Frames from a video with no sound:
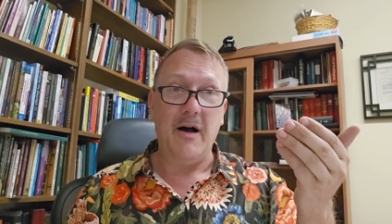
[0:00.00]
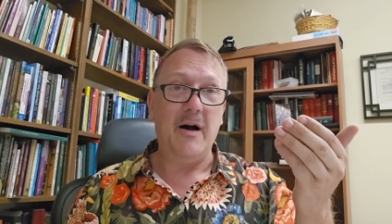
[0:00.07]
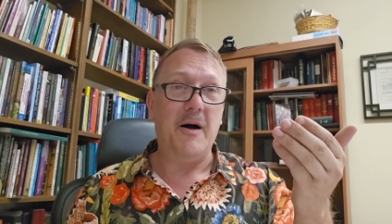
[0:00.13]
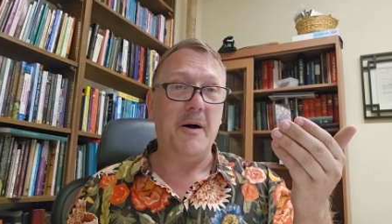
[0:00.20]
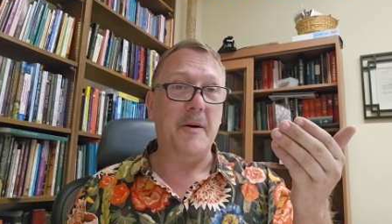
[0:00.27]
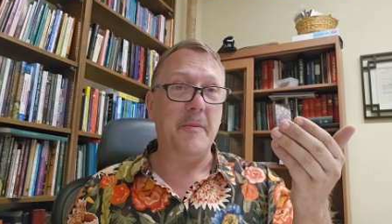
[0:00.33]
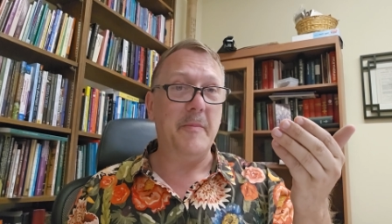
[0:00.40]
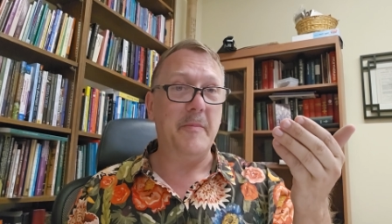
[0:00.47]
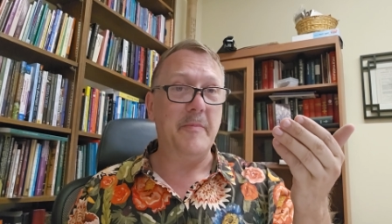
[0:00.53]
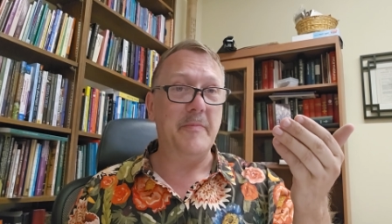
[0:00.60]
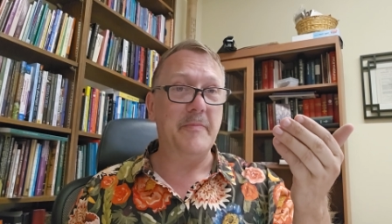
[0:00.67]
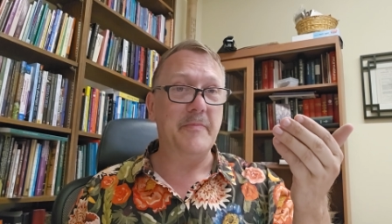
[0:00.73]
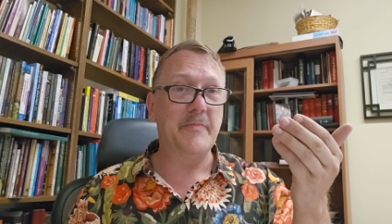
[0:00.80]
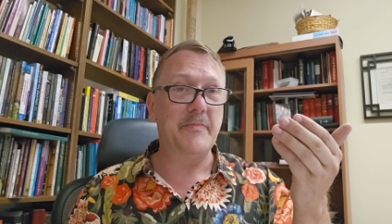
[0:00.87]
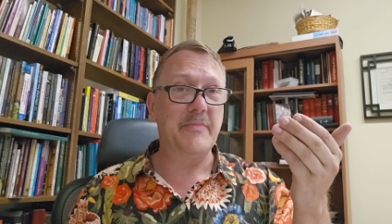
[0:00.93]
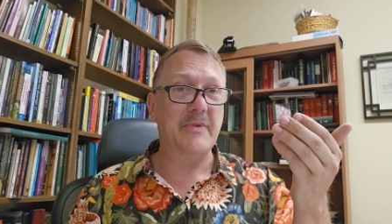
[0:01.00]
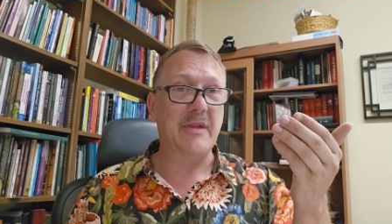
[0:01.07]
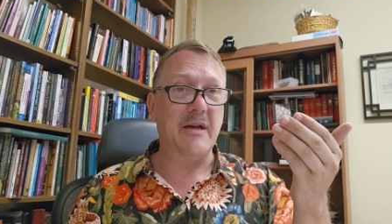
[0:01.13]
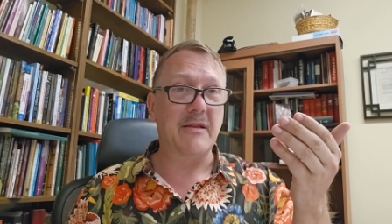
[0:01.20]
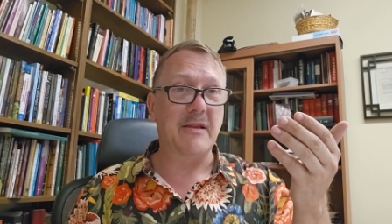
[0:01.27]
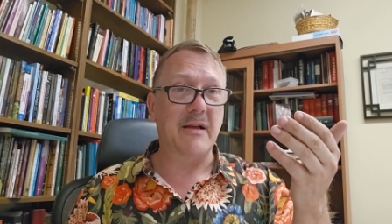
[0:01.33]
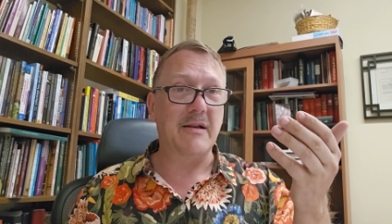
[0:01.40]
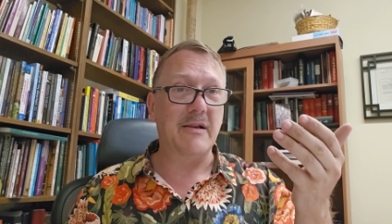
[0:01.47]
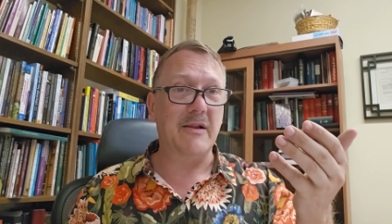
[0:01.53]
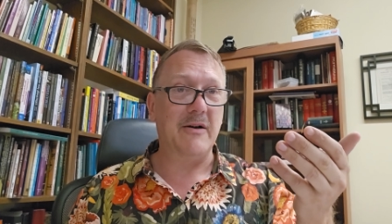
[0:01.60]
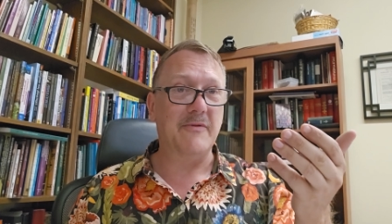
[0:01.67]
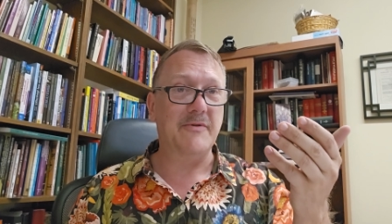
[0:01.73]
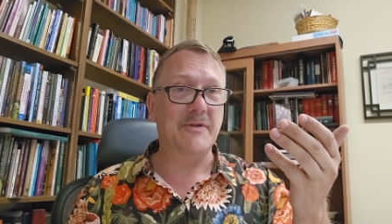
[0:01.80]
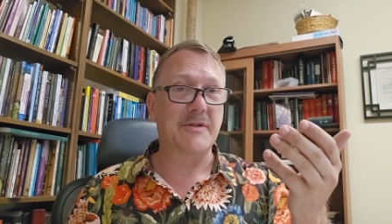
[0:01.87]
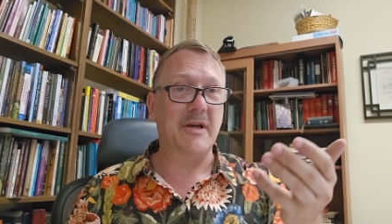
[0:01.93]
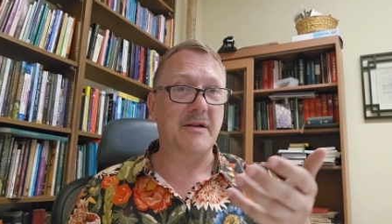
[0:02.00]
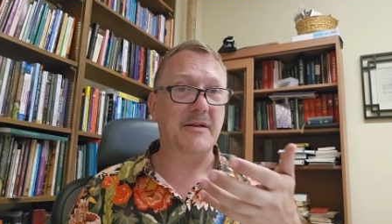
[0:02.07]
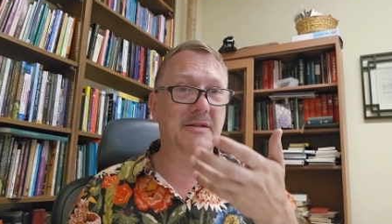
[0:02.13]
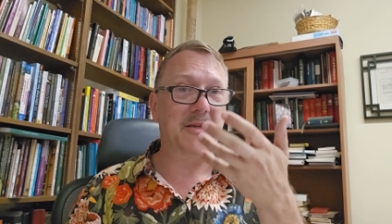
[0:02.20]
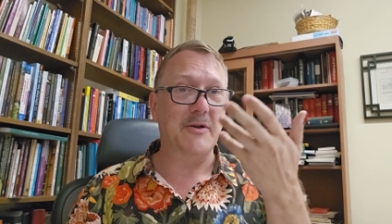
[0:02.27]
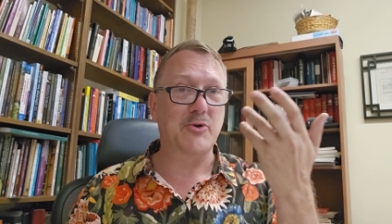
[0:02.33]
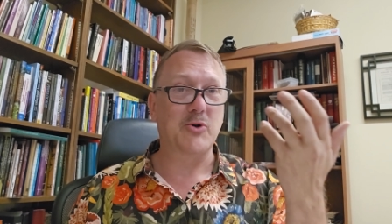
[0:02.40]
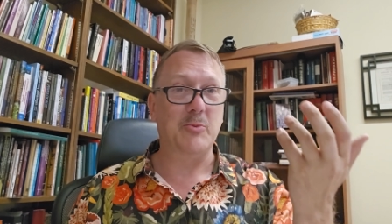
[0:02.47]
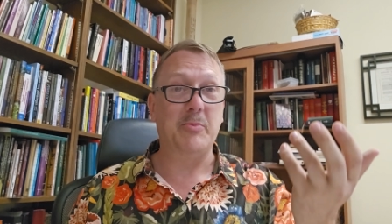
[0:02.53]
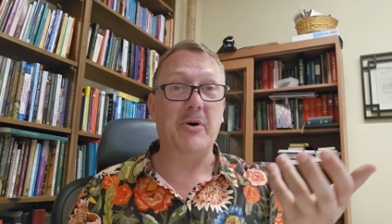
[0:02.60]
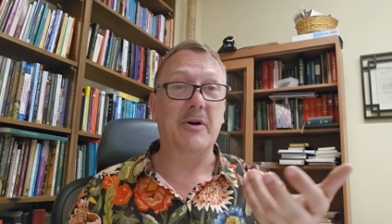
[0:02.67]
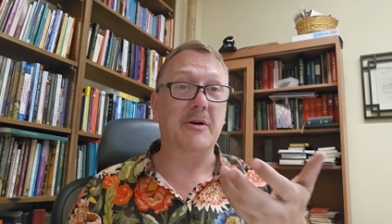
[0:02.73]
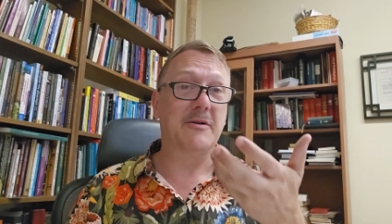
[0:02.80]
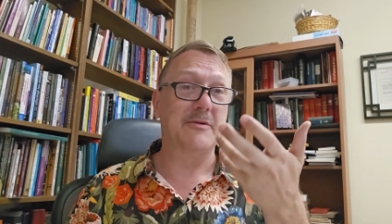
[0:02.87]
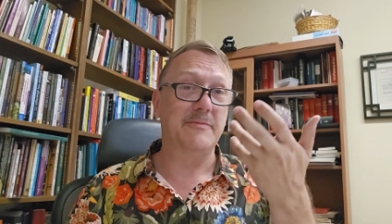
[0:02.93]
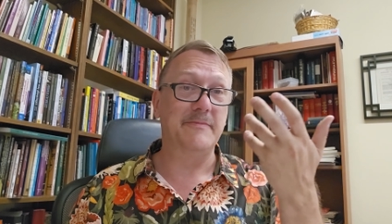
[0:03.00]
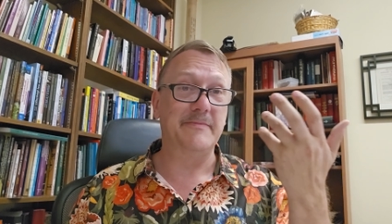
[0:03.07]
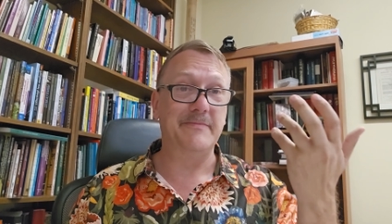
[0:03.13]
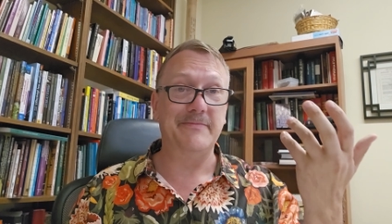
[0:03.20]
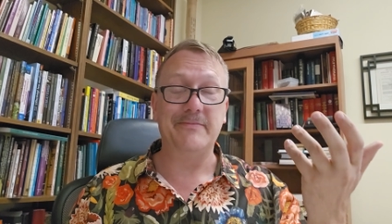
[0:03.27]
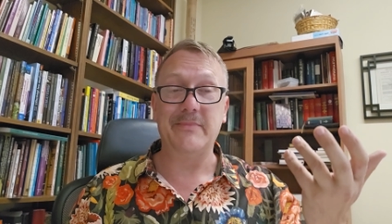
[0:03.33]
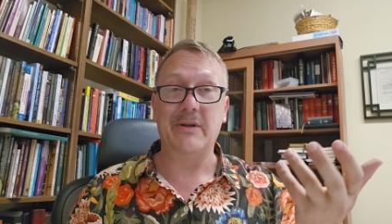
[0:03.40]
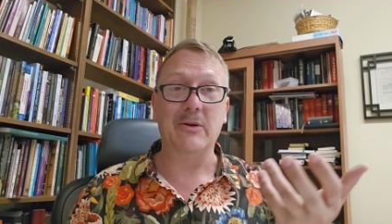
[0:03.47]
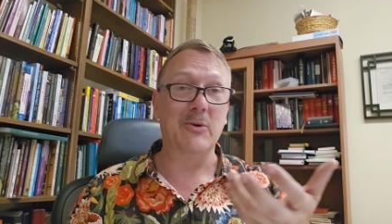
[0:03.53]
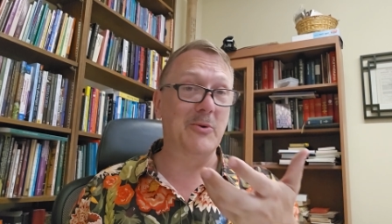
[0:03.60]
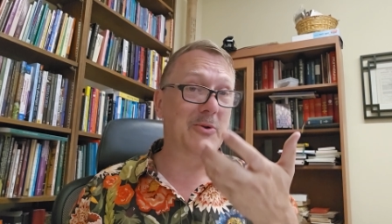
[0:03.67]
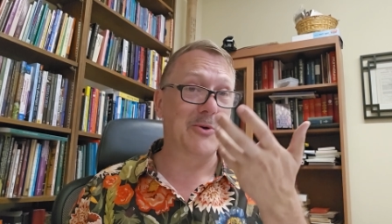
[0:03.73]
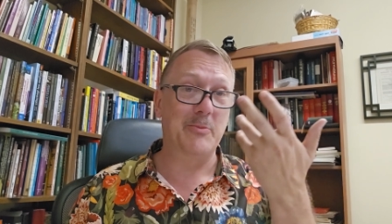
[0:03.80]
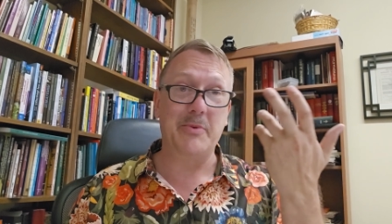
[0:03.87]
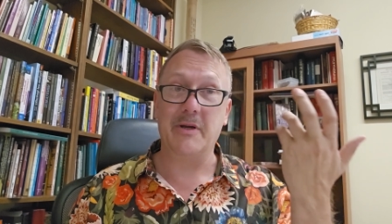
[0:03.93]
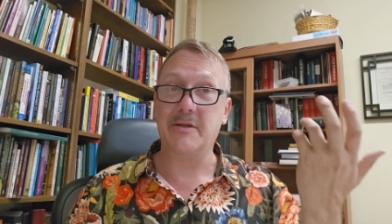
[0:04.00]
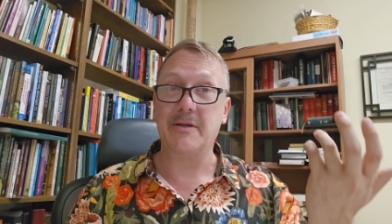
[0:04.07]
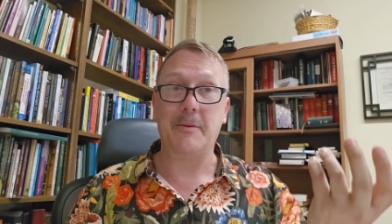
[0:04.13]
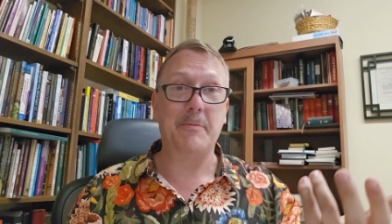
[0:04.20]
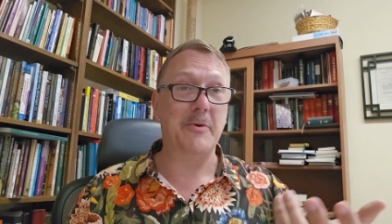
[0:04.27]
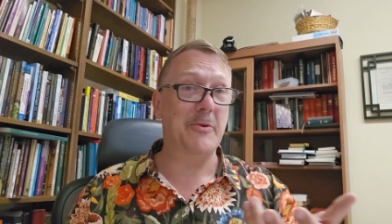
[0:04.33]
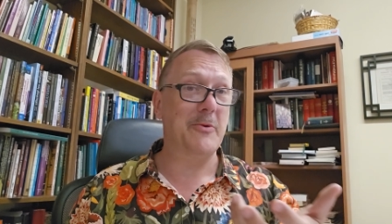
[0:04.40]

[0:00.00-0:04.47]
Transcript: Um, that, that love is that essential part. And Luther picks up